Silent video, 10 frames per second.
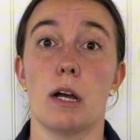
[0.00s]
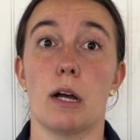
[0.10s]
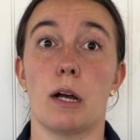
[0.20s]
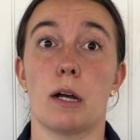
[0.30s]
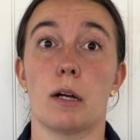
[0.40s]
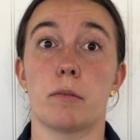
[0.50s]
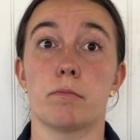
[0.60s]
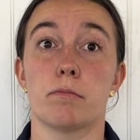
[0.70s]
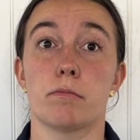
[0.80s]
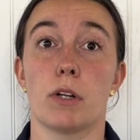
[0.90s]

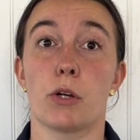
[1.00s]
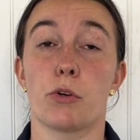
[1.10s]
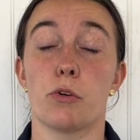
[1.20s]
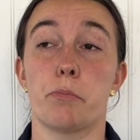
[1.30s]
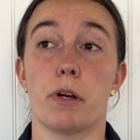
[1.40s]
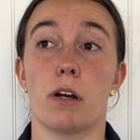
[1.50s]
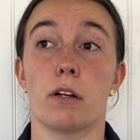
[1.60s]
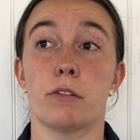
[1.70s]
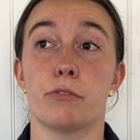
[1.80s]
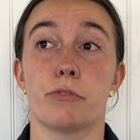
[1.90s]
a group
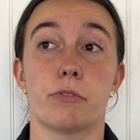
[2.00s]
of,